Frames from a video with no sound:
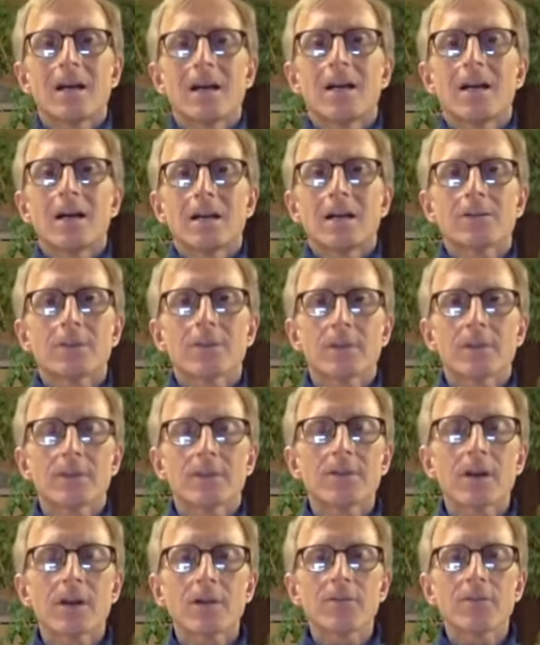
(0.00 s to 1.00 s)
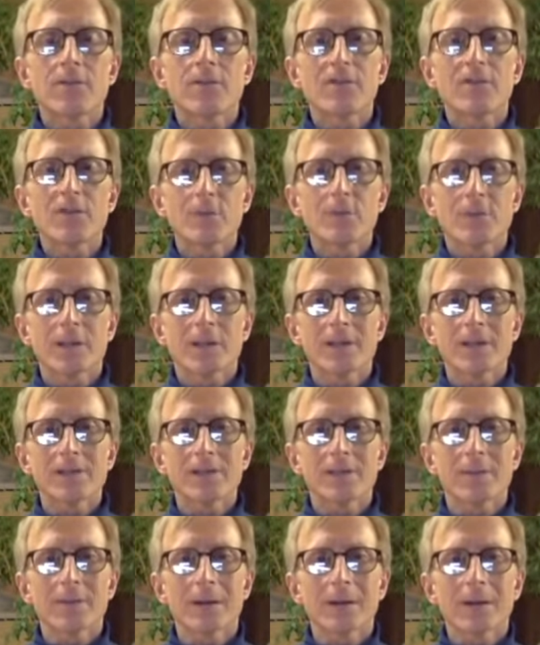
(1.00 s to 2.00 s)
So I'm going to talk for a few minutes
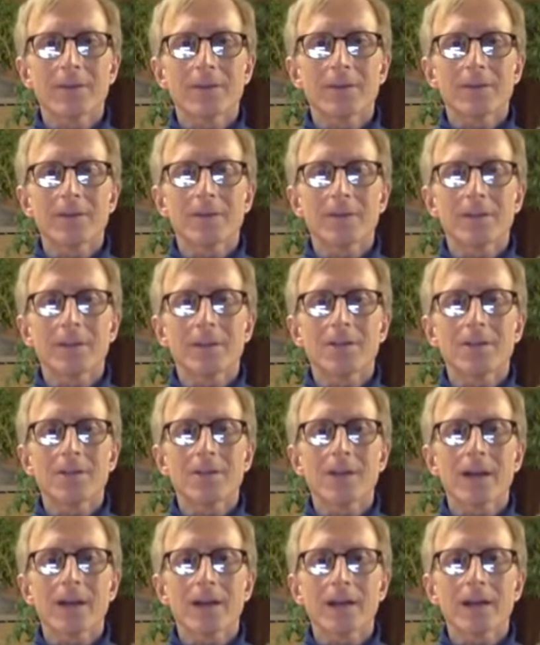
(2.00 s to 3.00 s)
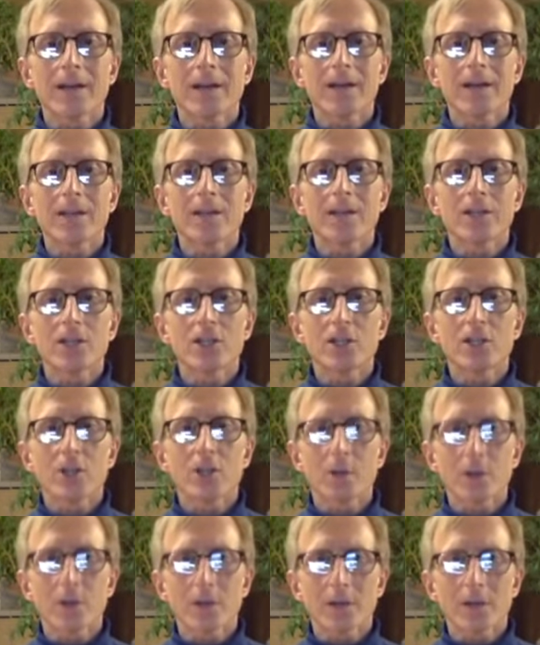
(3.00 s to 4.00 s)
about the Ashaya
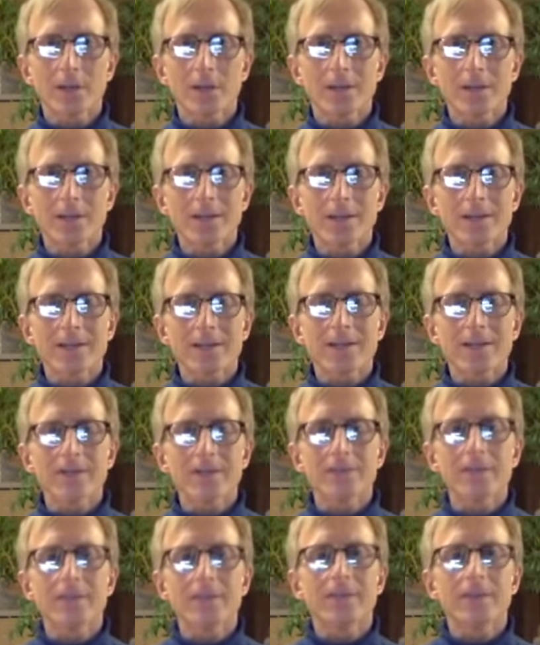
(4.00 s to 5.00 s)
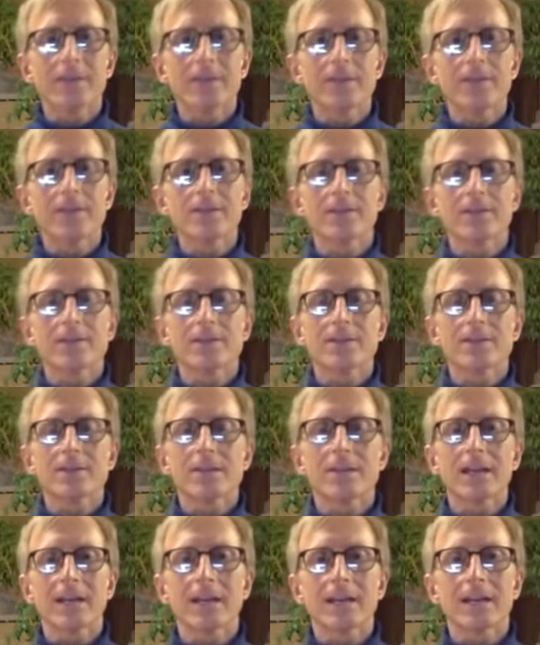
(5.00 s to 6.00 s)
yoga technical definitions
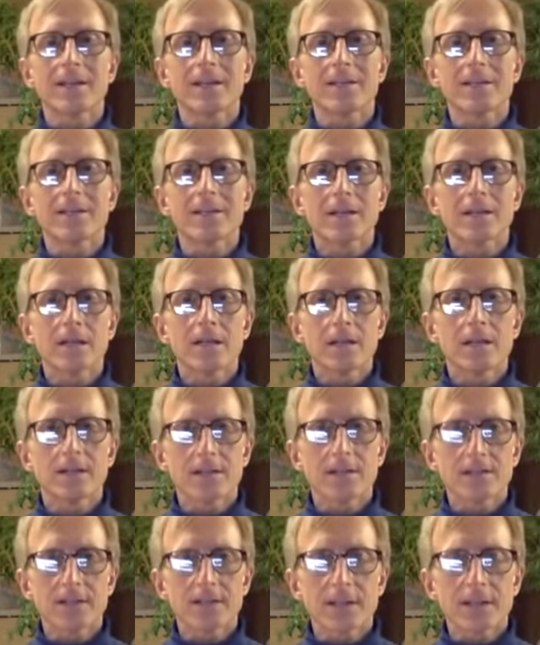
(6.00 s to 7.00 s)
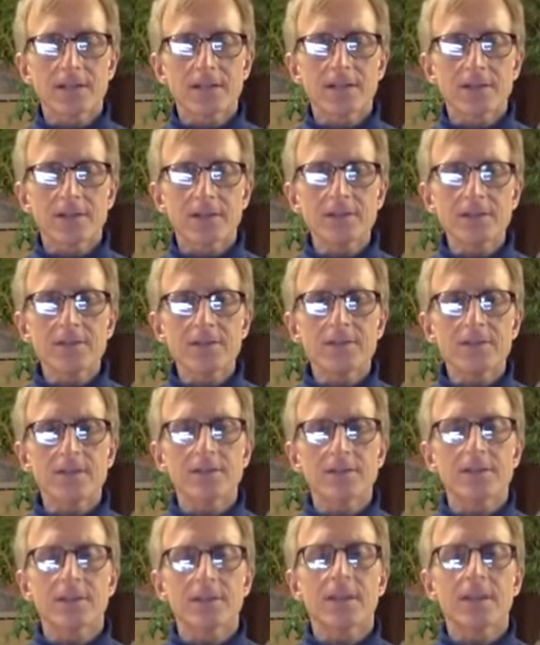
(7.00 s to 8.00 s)
and distinctions,
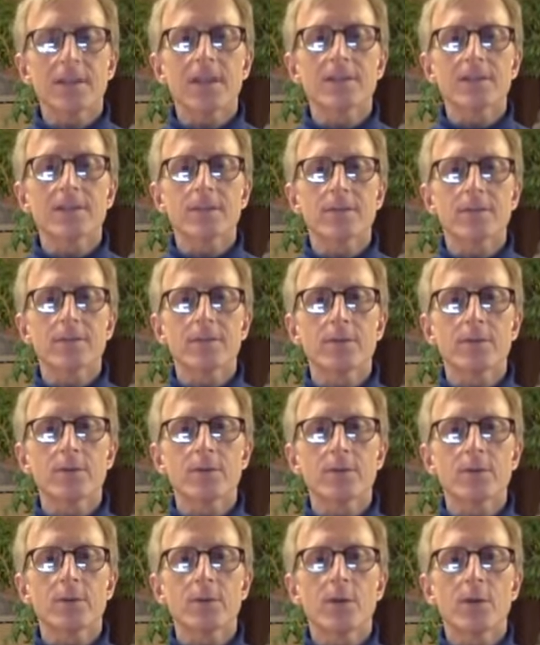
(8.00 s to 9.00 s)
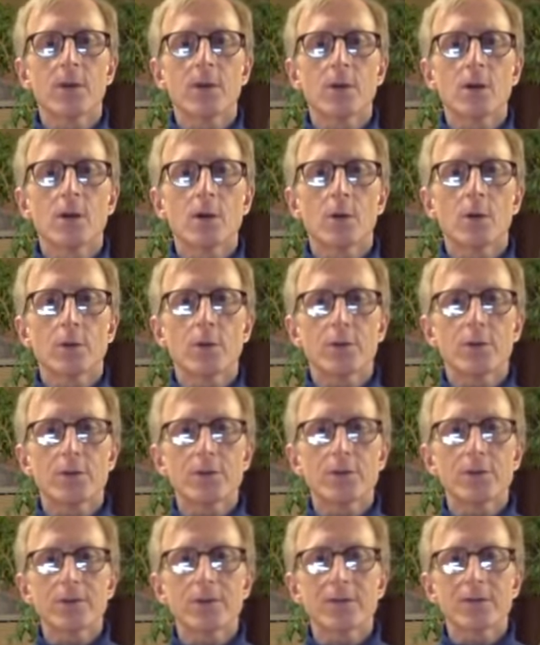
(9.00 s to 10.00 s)
just in case some of you were new
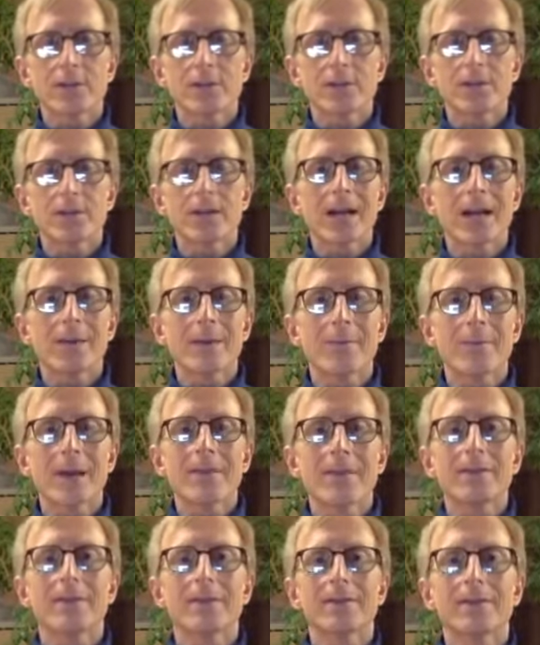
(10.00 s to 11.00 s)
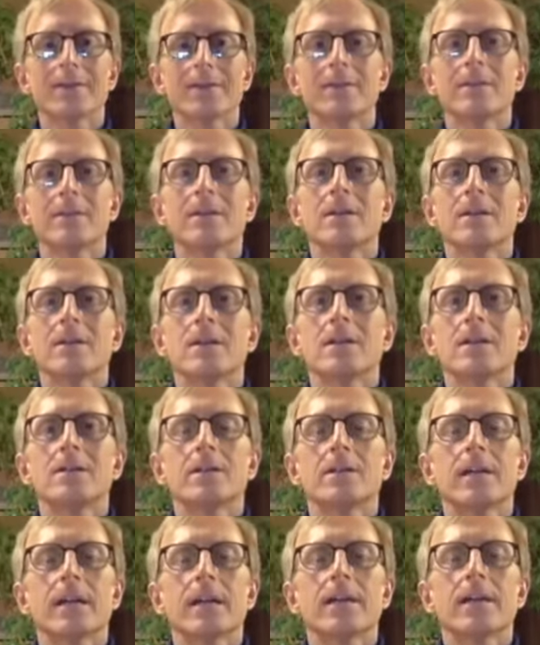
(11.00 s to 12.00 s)
to the Ashaya method
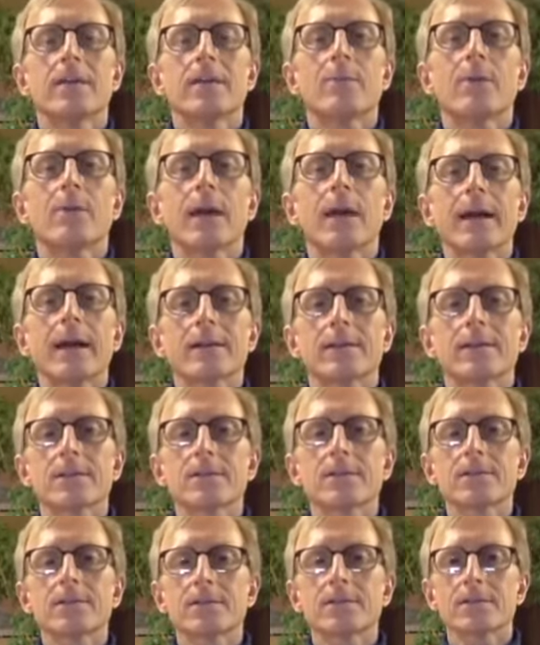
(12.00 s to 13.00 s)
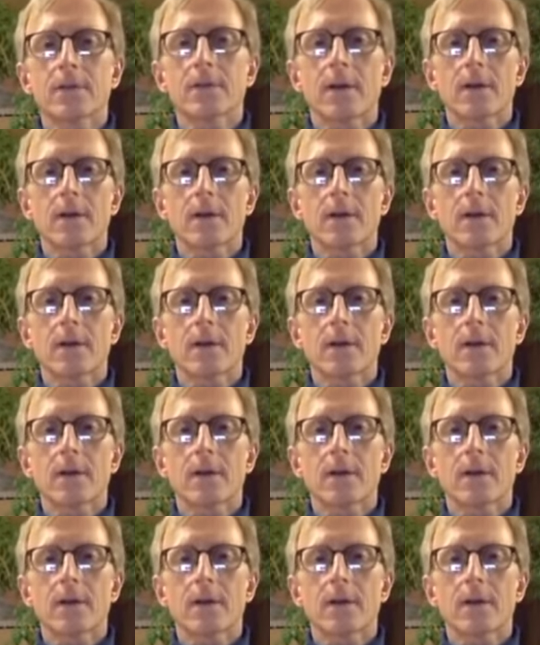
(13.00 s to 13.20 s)
today in the practice.